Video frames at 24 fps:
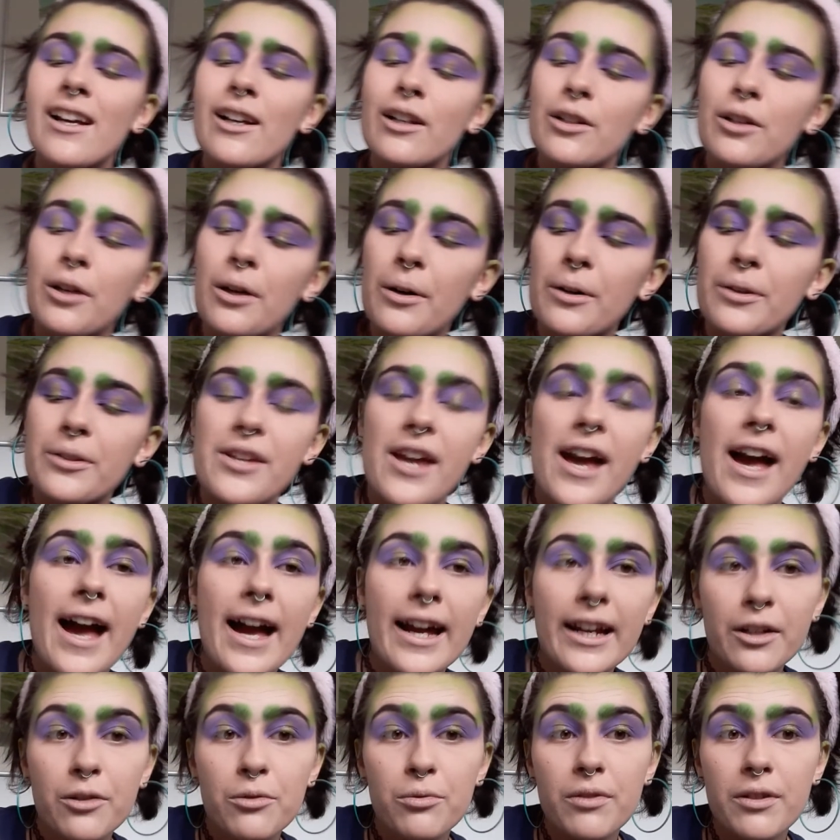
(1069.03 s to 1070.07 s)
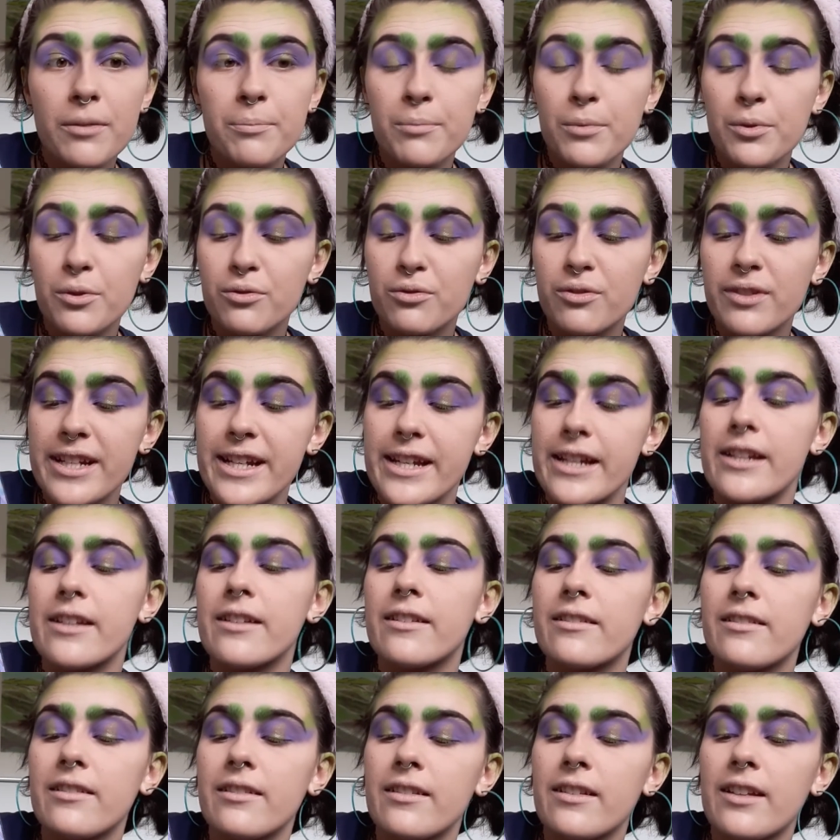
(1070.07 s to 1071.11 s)
called
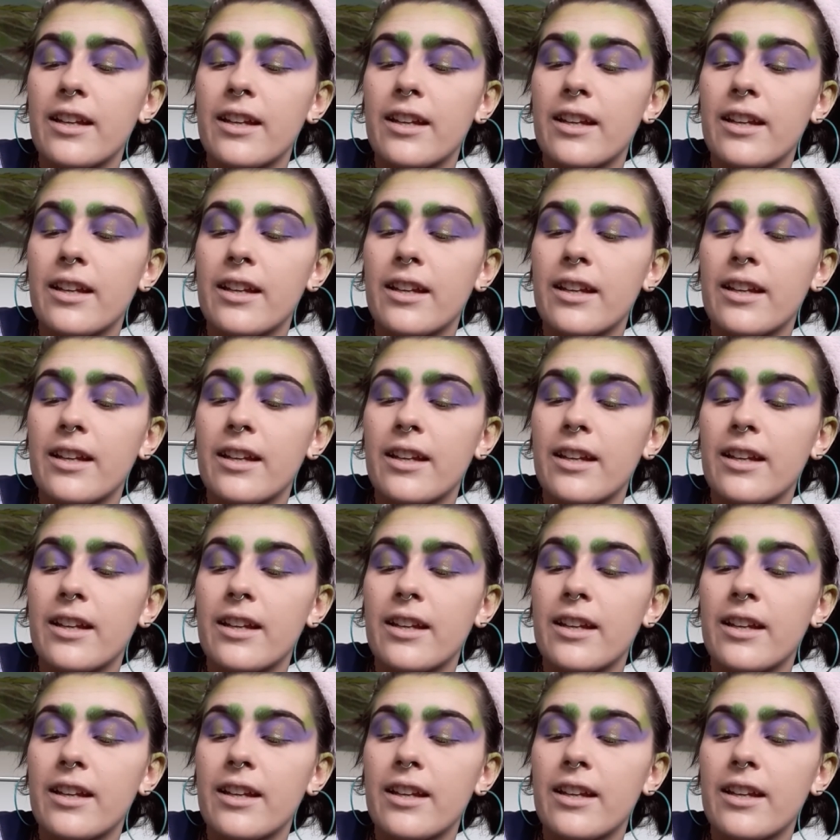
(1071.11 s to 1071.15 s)
Aquamarine,